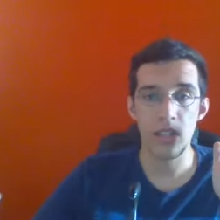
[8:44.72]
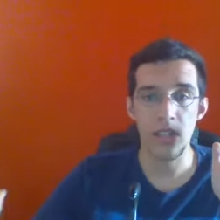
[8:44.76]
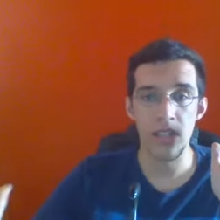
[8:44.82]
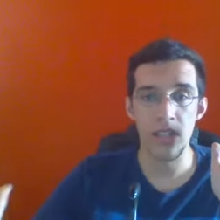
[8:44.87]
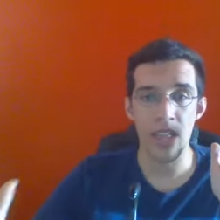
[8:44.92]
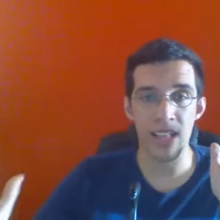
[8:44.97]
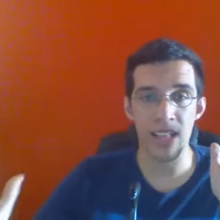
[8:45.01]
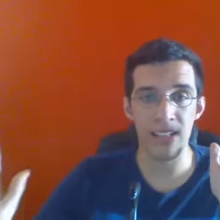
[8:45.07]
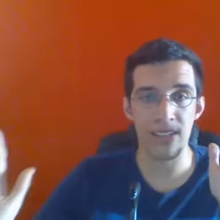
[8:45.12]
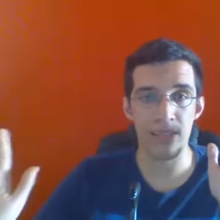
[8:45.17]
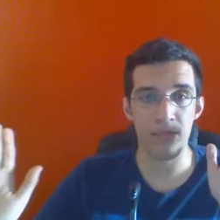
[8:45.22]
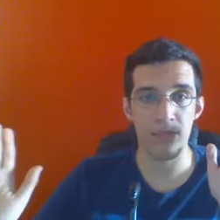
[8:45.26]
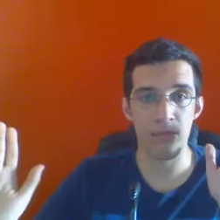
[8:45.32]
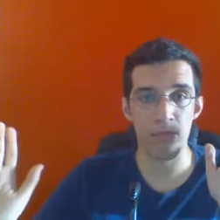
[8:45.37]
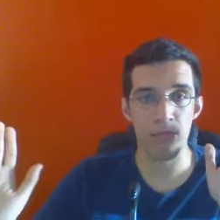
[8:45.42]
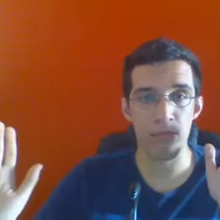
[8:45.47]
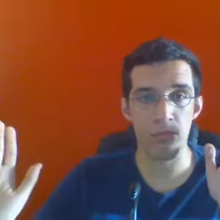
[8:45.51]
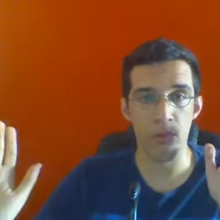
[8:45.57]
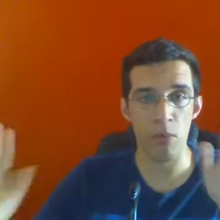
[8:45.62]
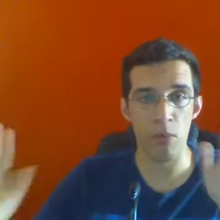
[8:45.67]
that
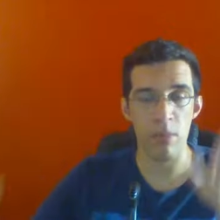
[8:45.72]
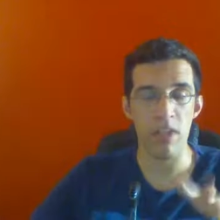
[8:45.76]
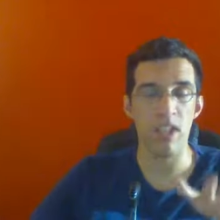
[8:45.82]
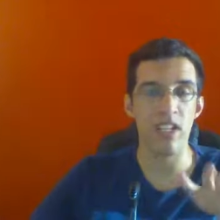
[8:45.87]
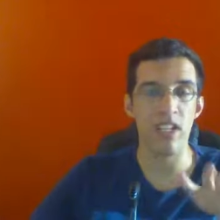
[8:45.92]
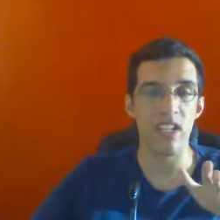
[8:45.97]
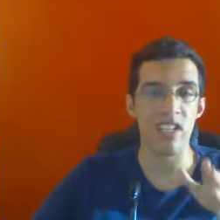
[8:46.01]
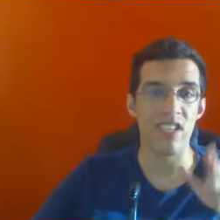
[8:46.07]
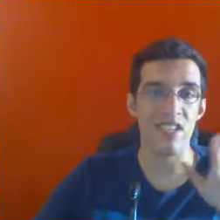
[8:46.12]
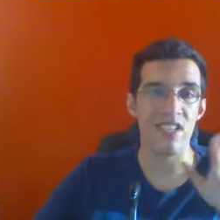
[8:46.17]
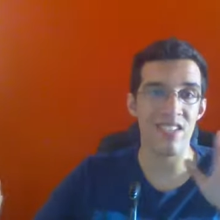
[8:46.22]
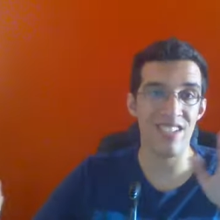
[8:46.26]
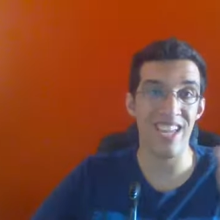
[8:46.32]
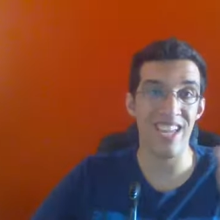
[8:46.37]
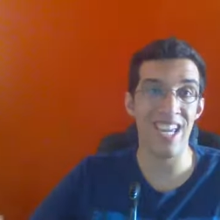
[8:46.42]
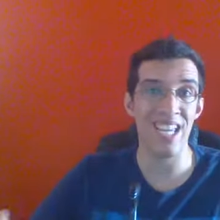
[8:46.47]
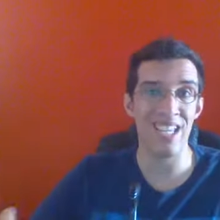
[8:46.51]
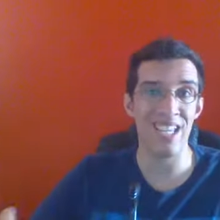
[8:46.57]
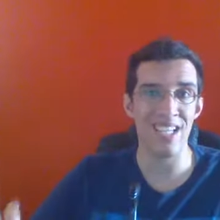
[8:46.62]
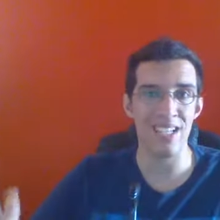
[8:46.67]
Prometheus
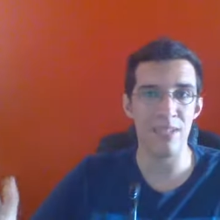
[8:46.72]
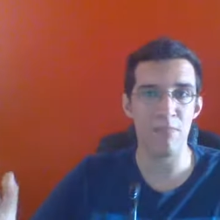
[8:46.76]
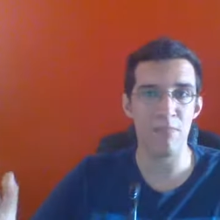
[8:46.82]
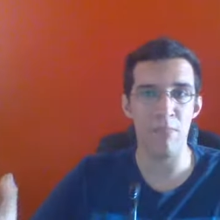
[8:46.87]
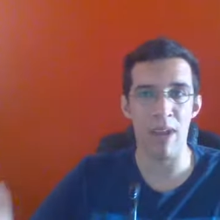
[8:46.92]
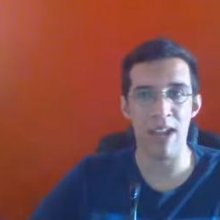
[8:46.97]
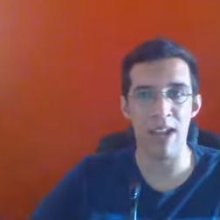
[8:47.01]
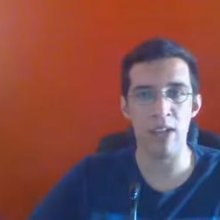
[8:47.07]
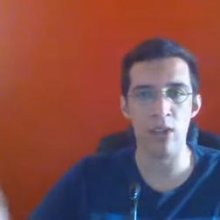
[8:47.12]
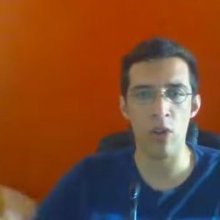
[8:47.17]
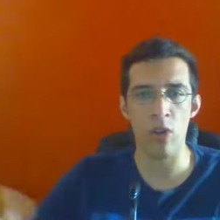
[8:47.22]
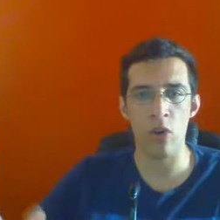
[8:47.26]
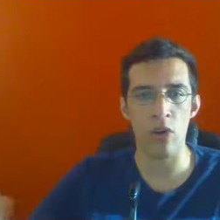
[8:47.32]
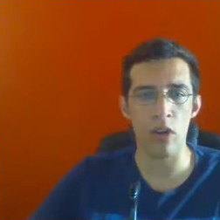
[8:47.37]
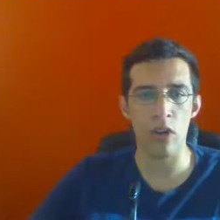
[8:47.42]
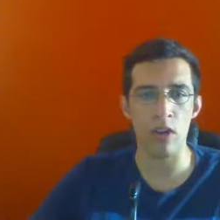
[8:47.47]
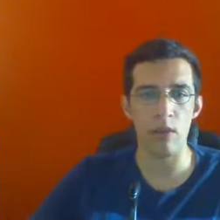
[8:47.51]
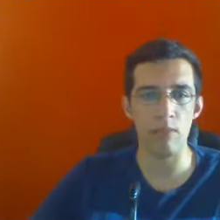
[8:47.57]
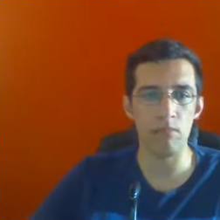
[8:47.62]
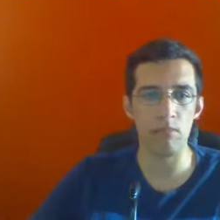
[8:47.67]
is
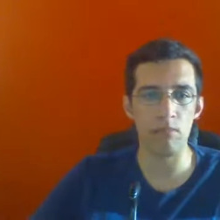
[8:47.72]
Pandora.